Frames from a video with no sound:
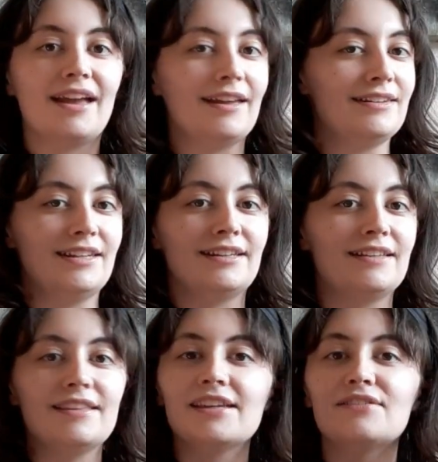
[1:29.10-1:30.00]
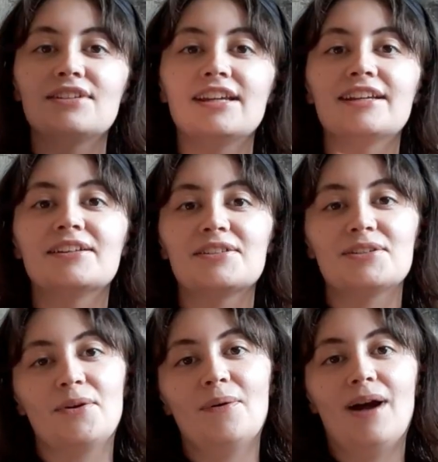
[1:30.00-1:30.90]
and knit in the evening,
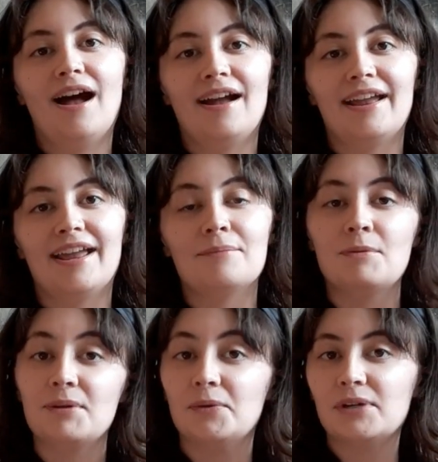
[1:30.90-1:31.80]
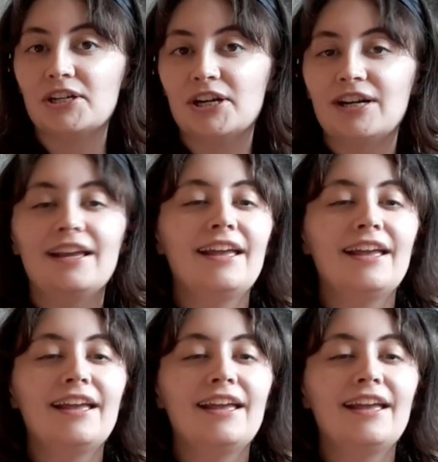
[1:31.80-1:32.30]
so I am a big reader